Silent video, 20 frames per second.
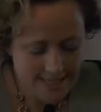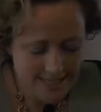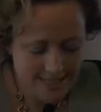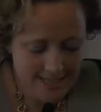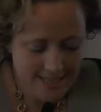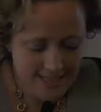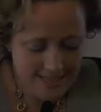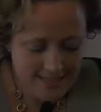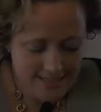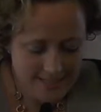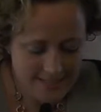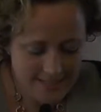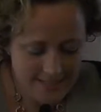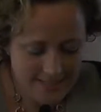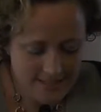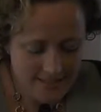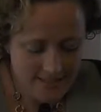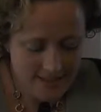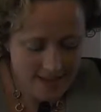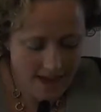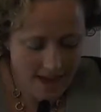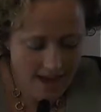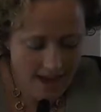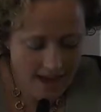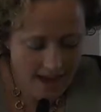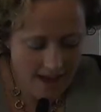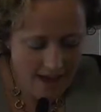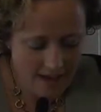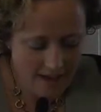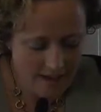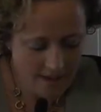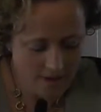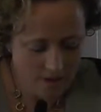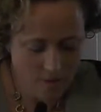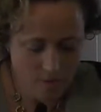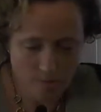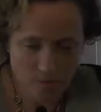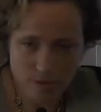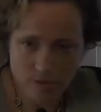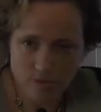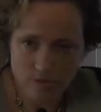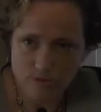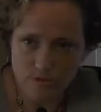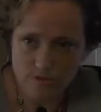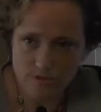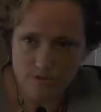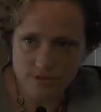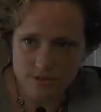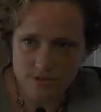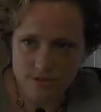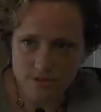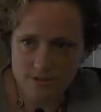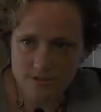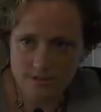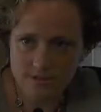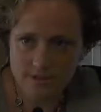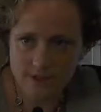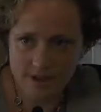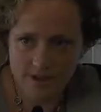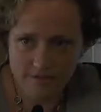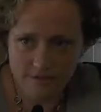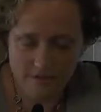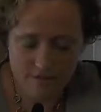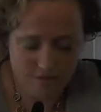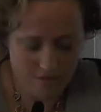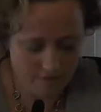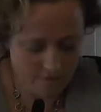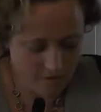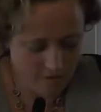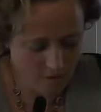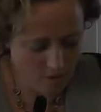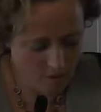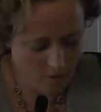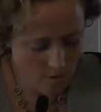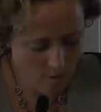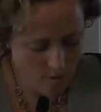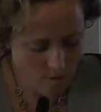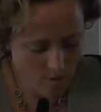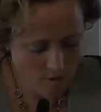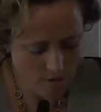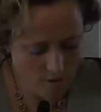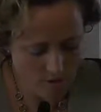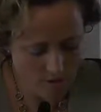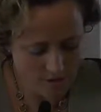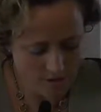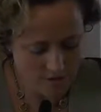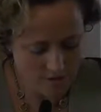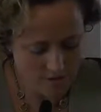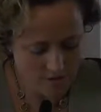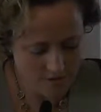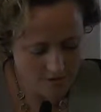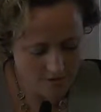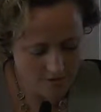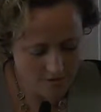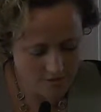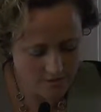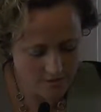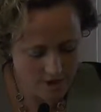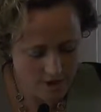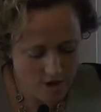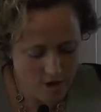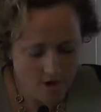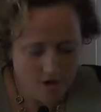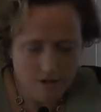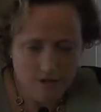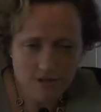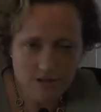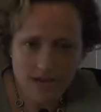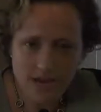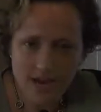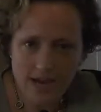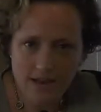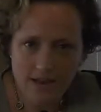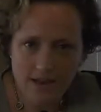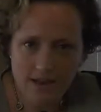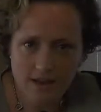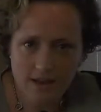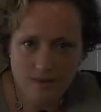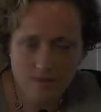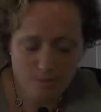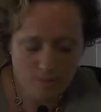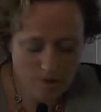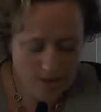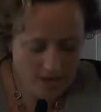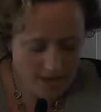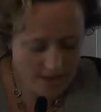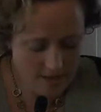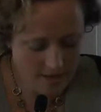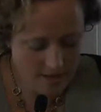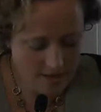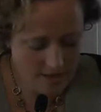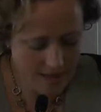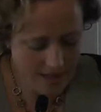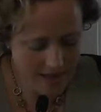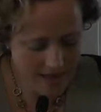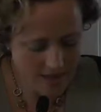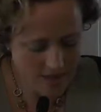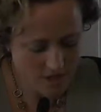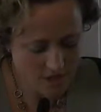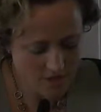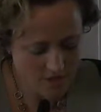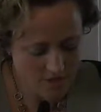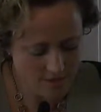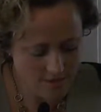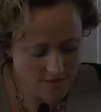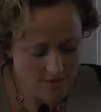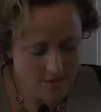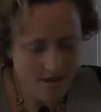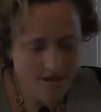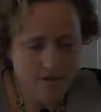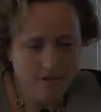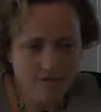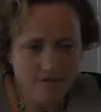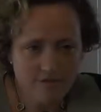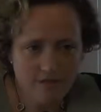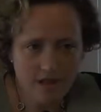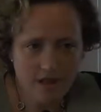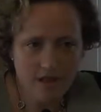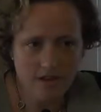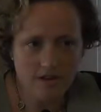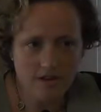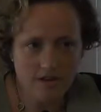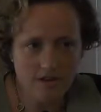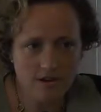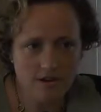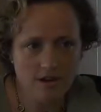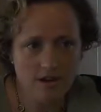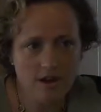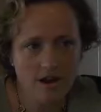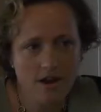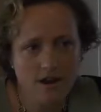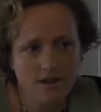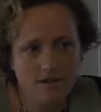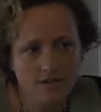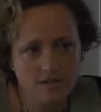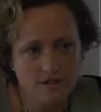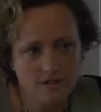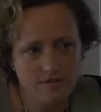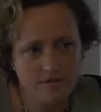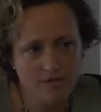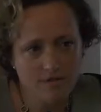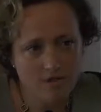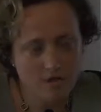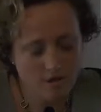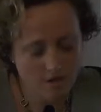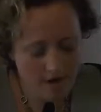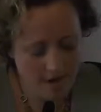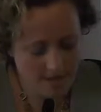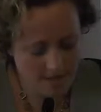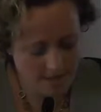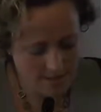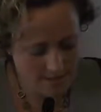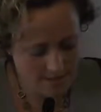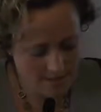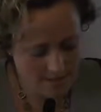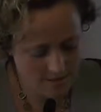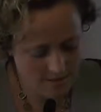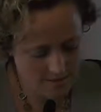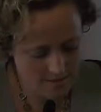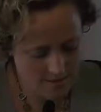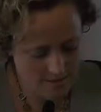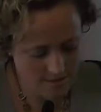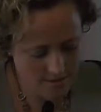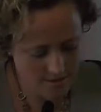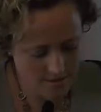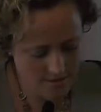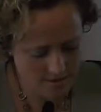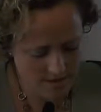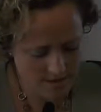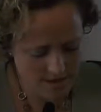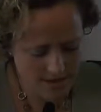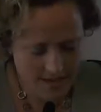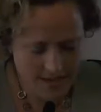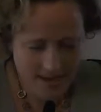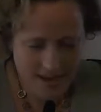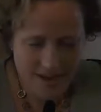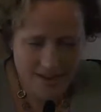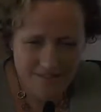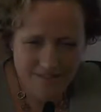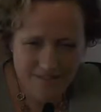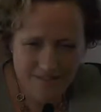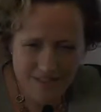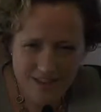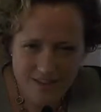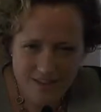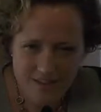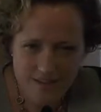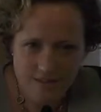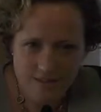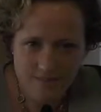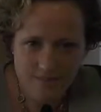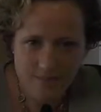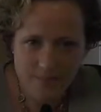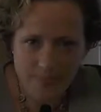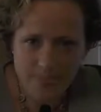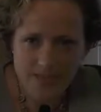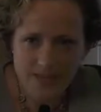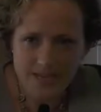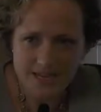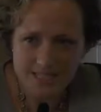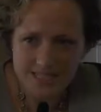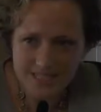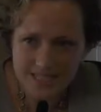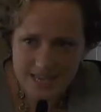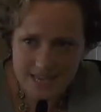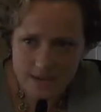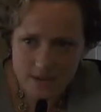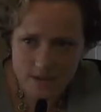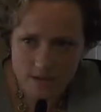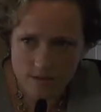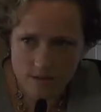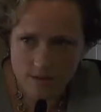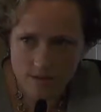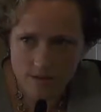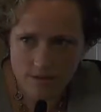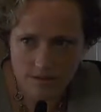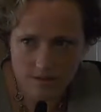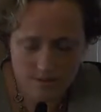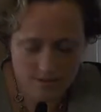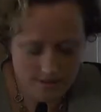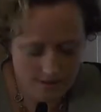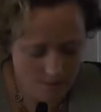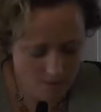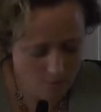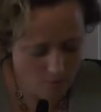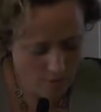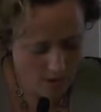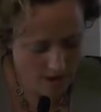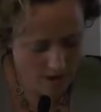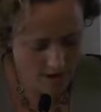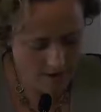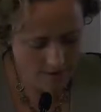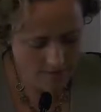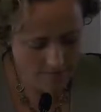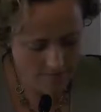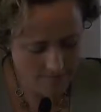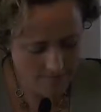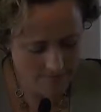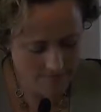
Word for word: Daisy's high heel boots scuff the floorboards. Her nylon blend lashes flutter under fluorescence, and I feel a tingle somewhere,